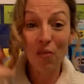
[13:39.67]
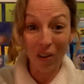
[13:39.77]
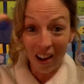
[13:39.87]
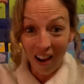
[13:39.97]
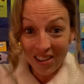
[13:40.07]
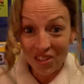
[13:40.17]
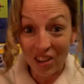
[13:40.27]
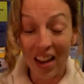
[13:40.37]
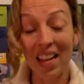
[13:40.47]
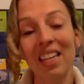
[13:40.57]

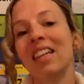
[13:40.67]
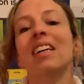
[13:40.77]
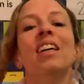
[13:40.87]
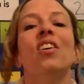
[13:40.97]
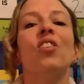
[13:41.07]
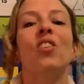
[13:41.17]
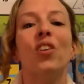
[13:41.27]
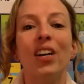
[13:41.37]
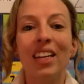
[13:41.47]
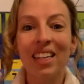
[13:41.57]
100.
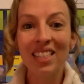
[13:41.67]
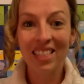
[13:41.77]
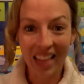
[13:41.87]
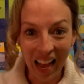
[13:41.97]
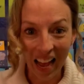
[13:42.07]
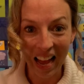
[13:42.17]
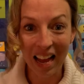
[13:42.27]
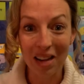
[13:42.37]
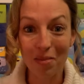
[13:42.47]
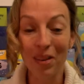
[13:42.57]
Good
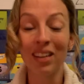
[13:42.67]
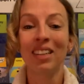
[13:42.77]
job.